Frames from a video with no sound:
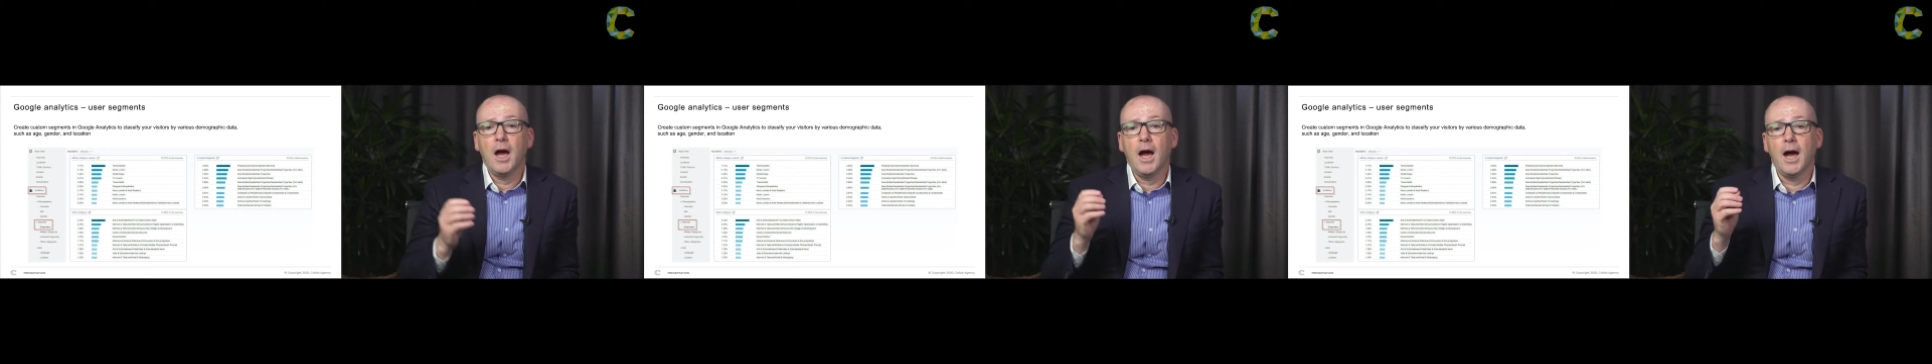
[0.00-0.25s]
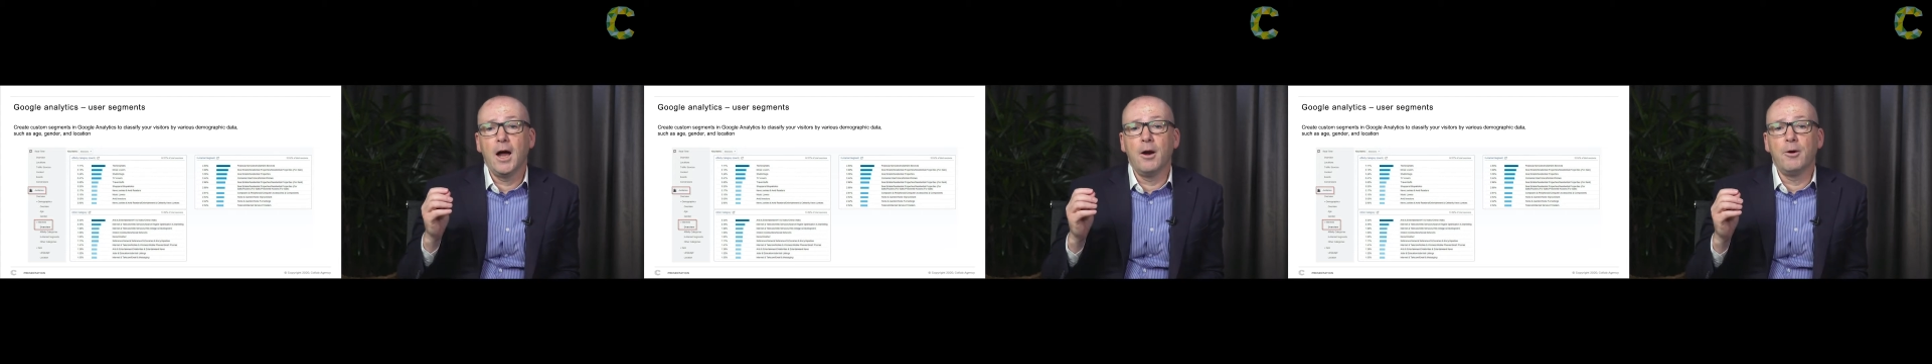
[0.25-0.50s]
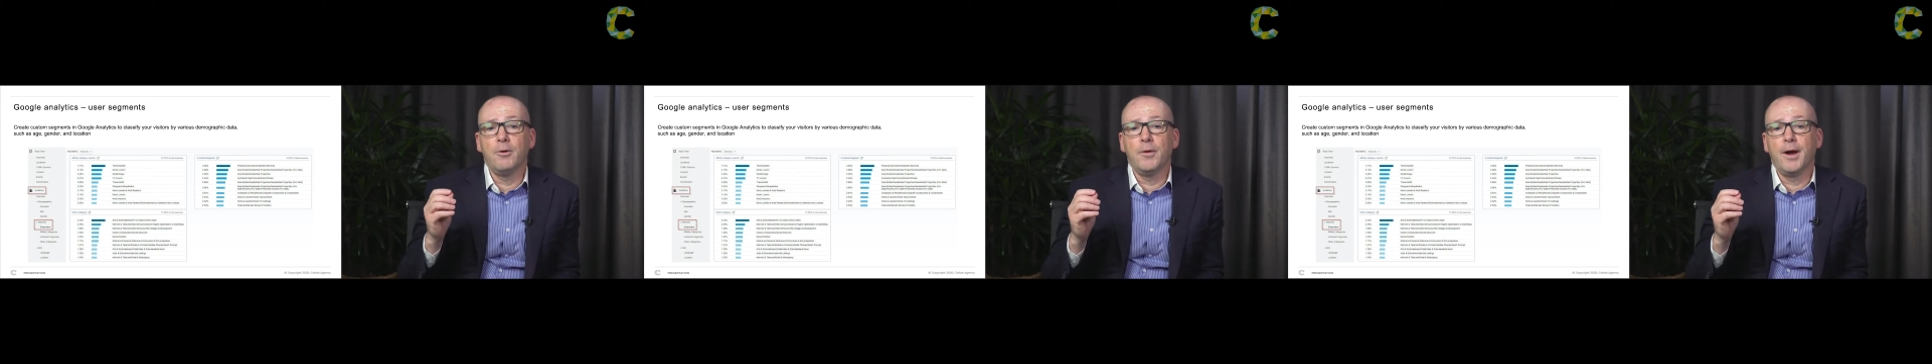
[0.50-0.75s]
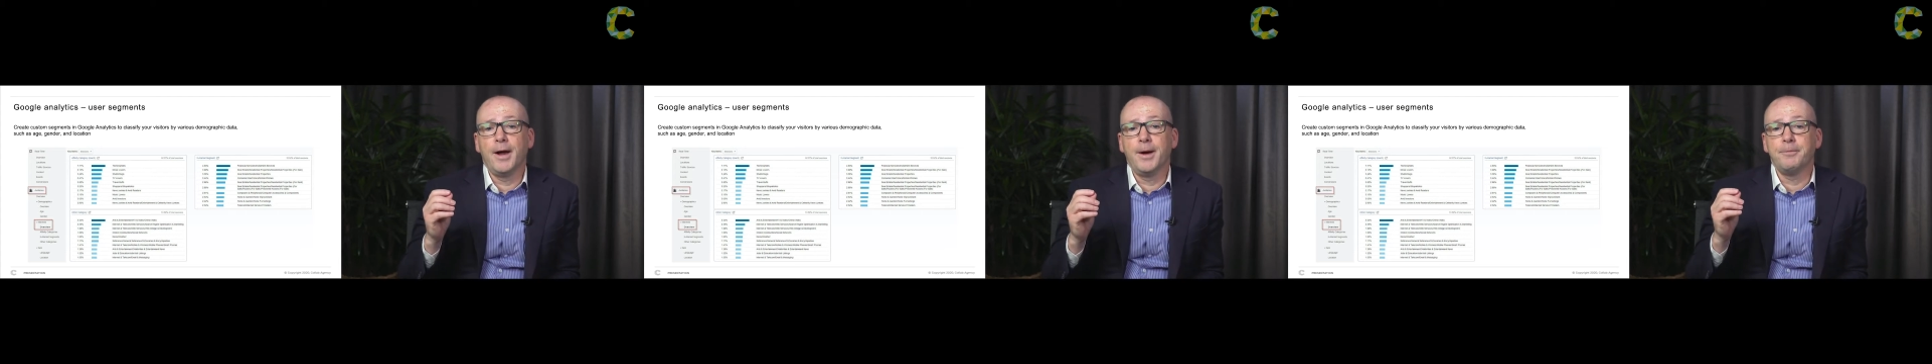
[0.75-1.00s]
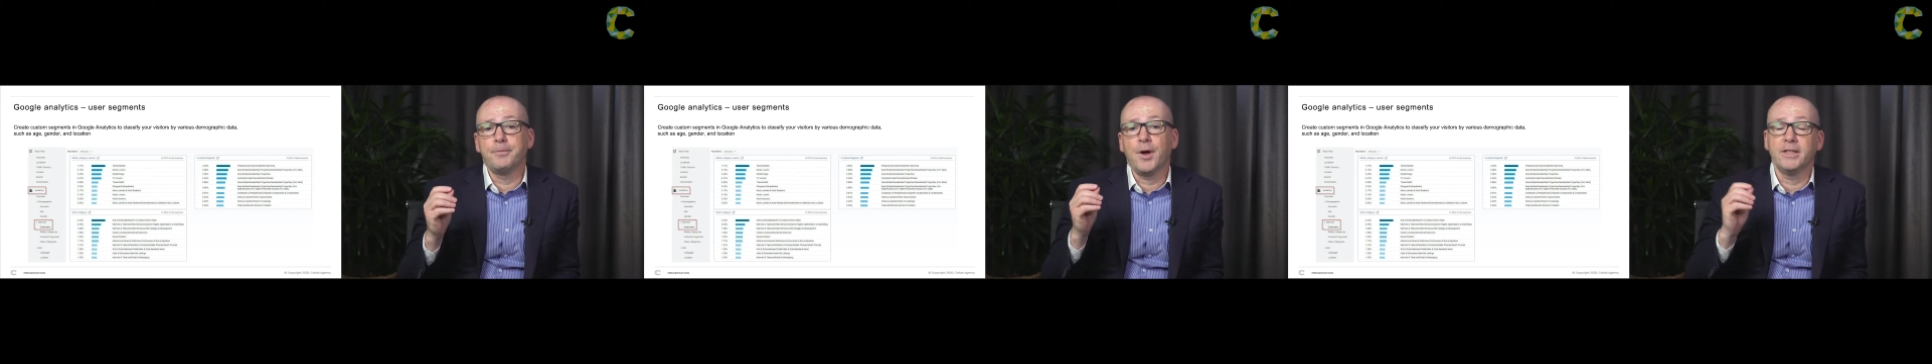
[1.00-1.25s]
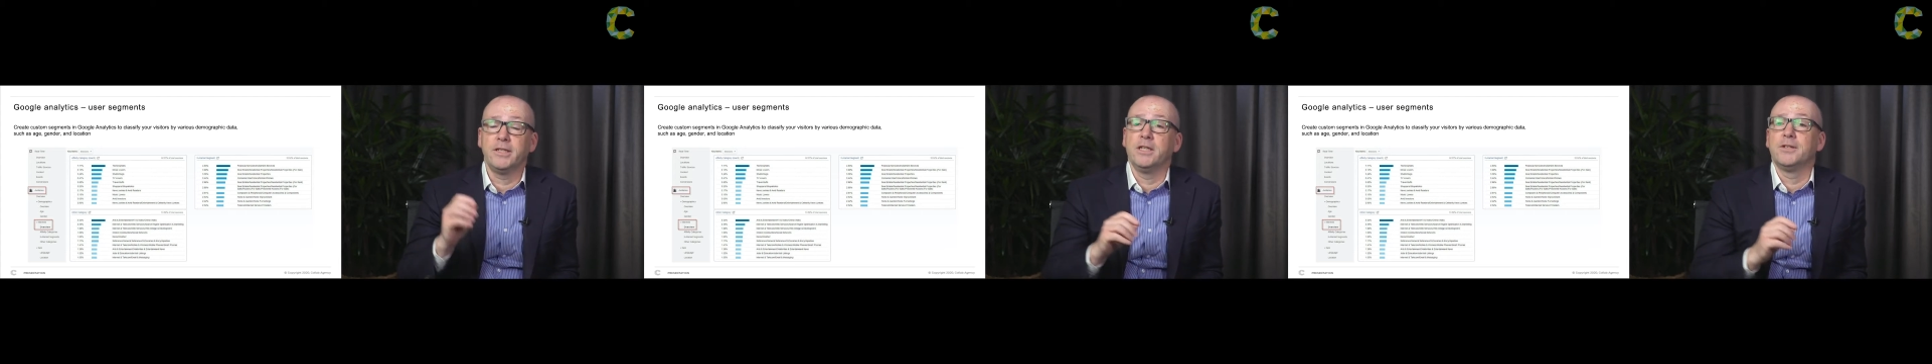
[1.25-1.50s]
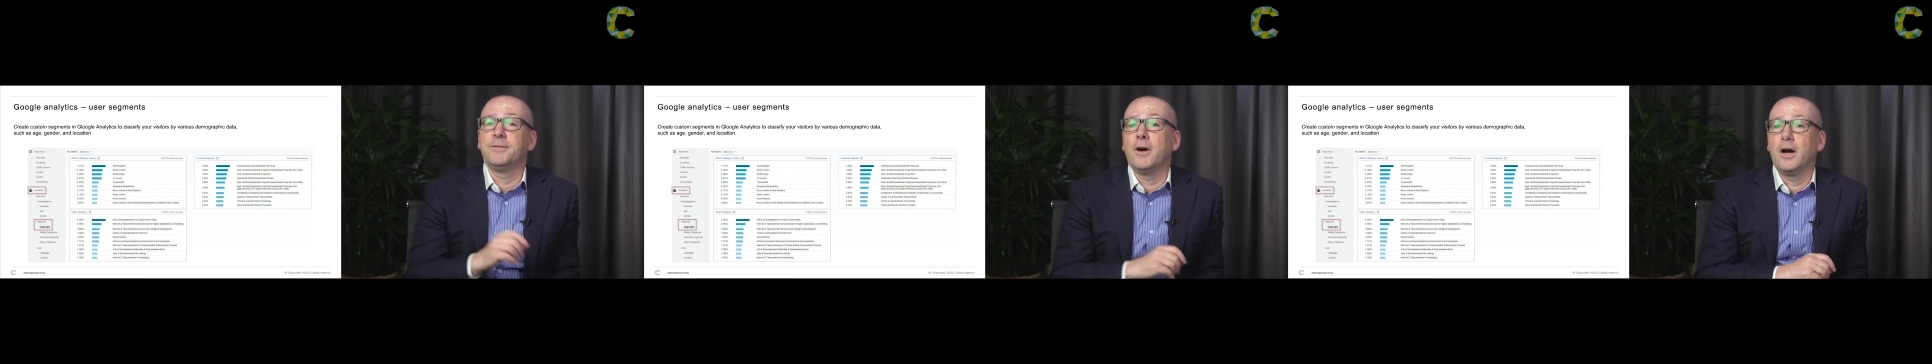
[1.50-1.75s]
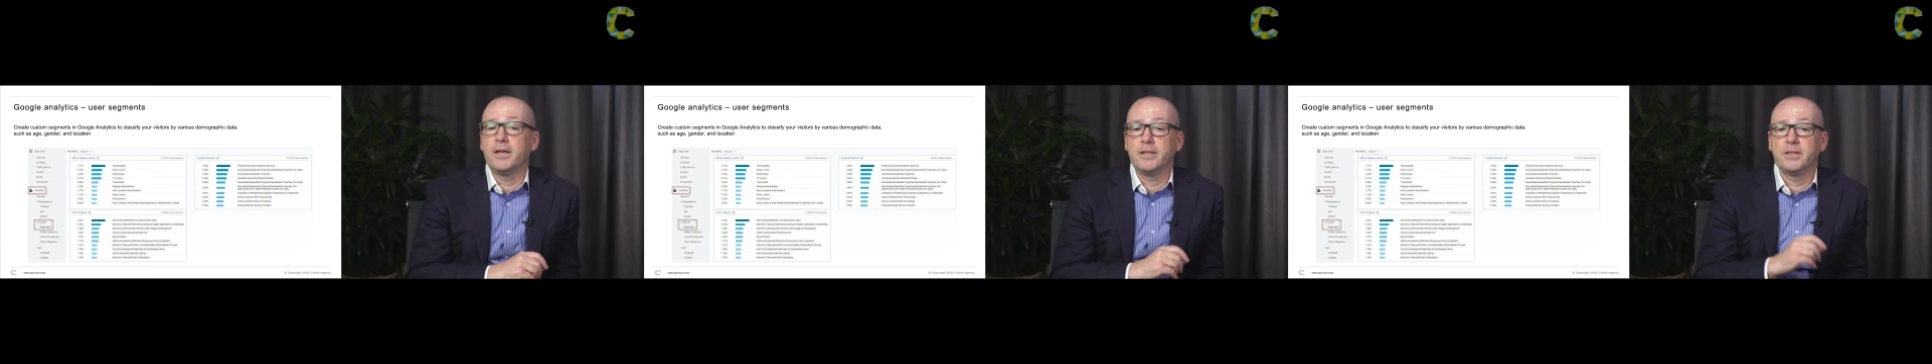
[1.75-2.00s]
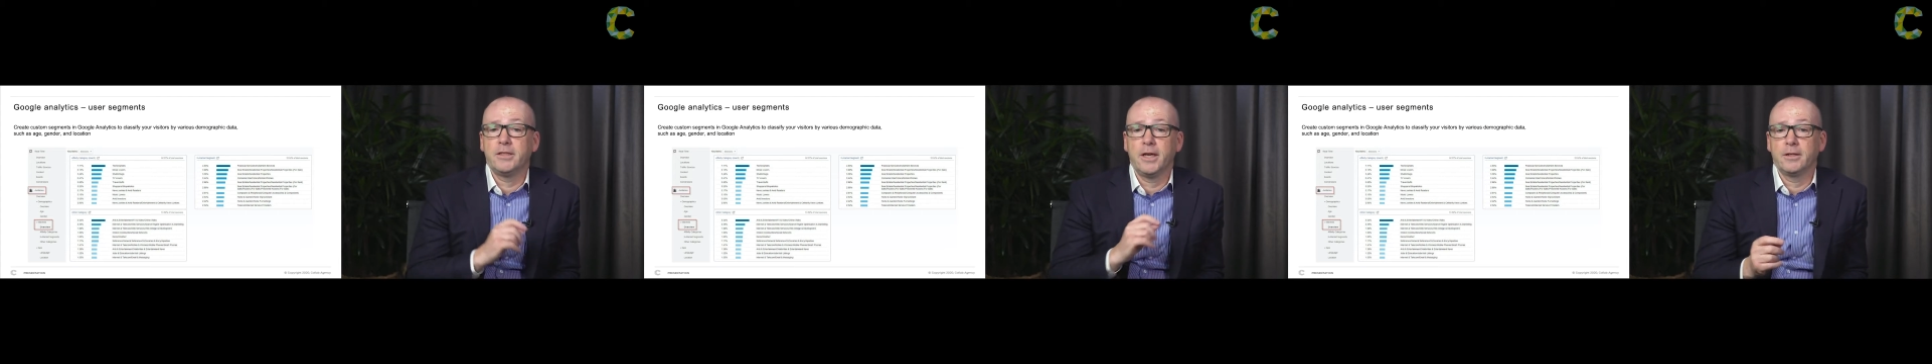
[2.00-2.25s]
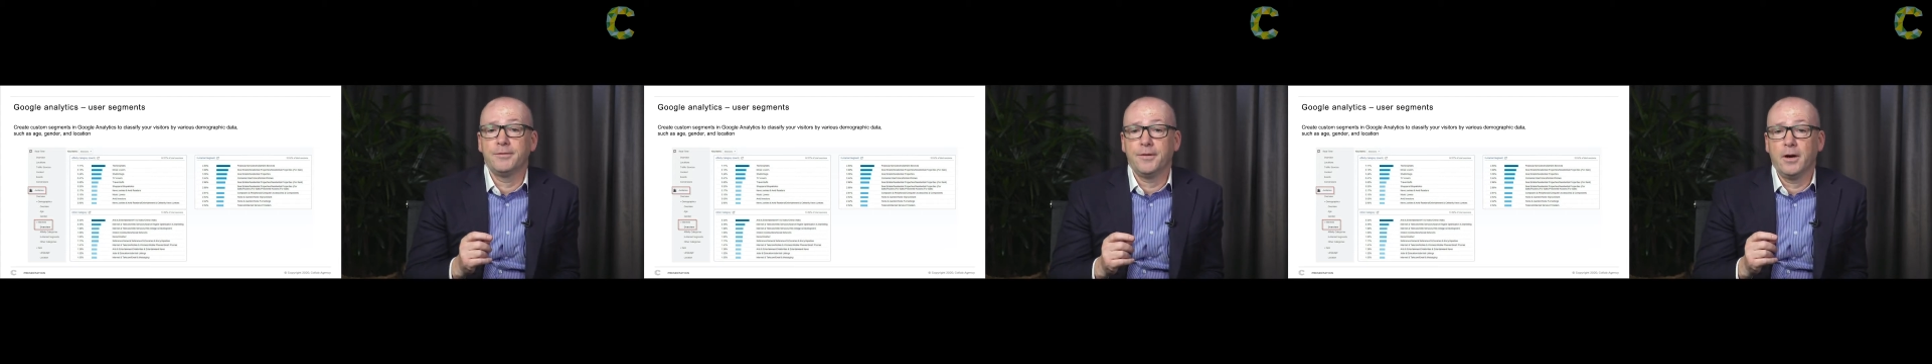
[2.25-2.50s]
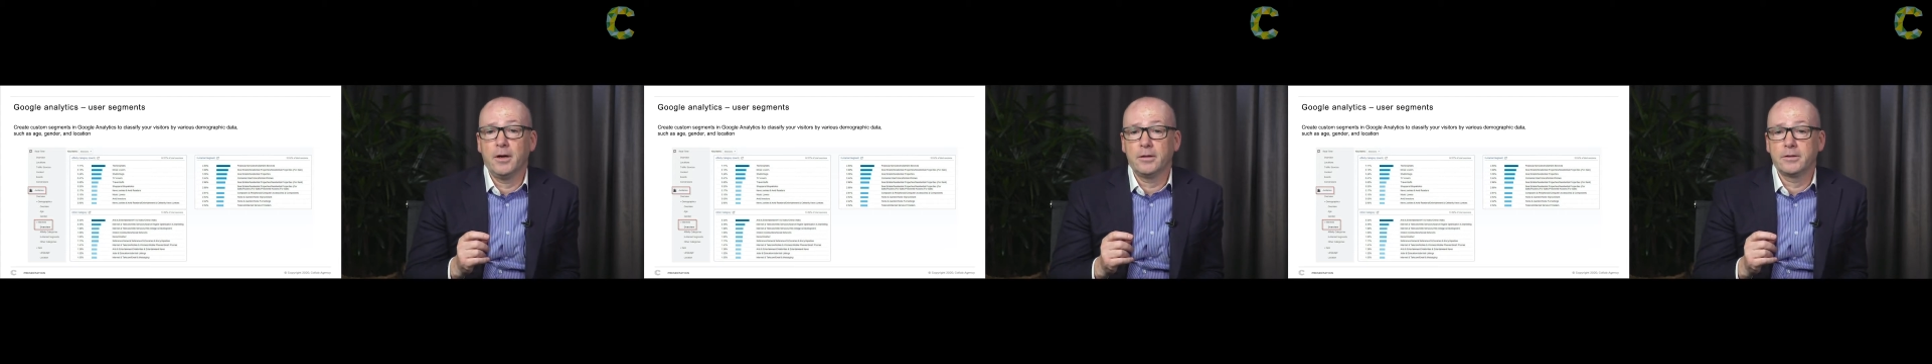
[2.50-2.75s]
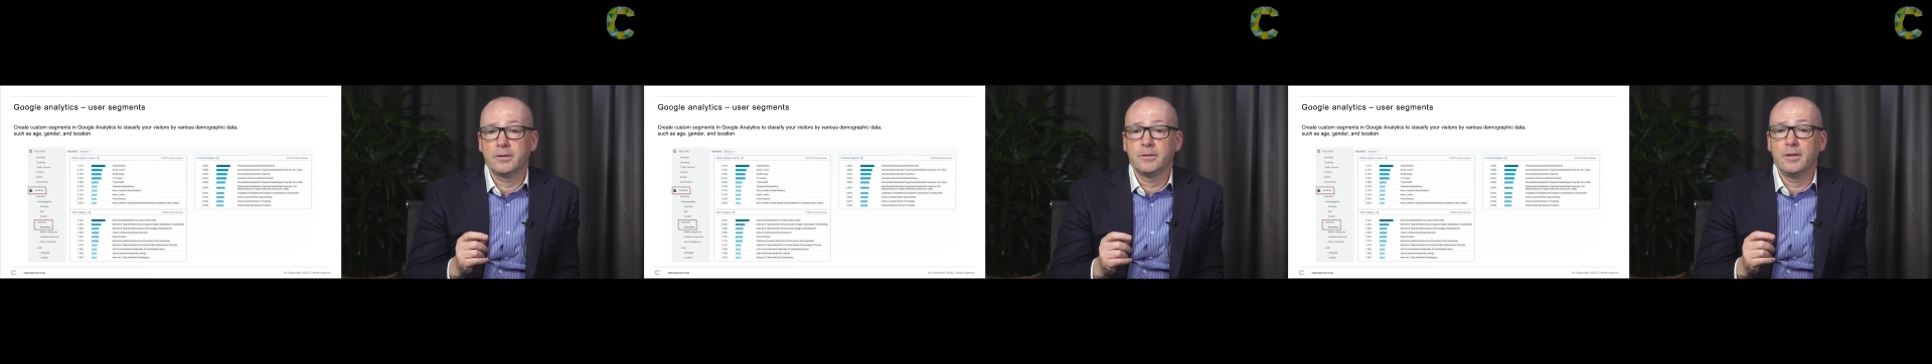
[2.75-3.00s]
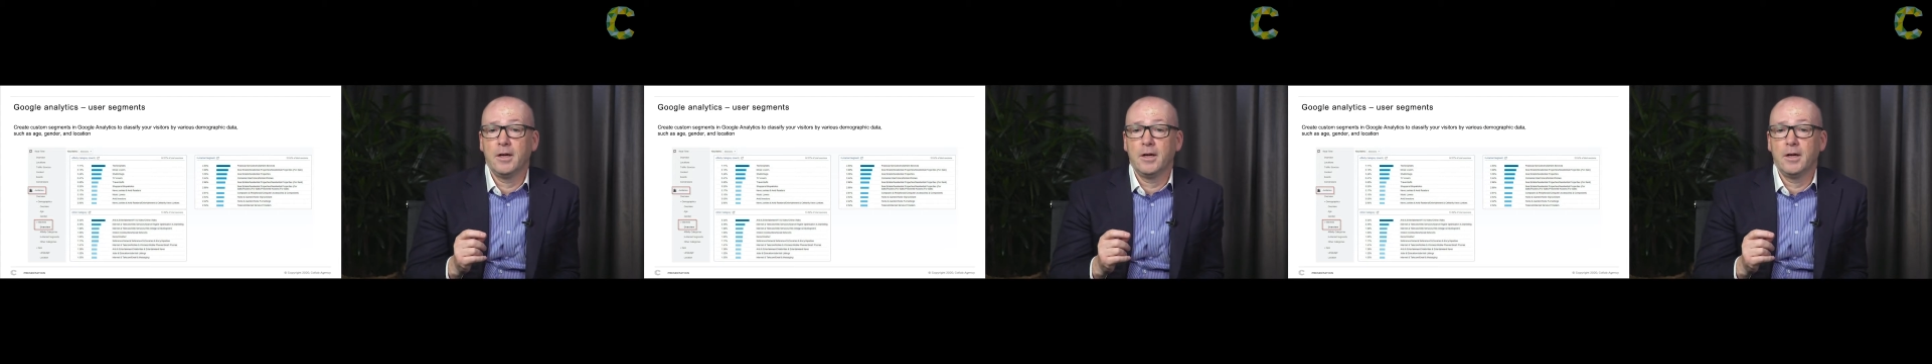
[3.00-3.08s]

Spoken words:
are identified as technophiles,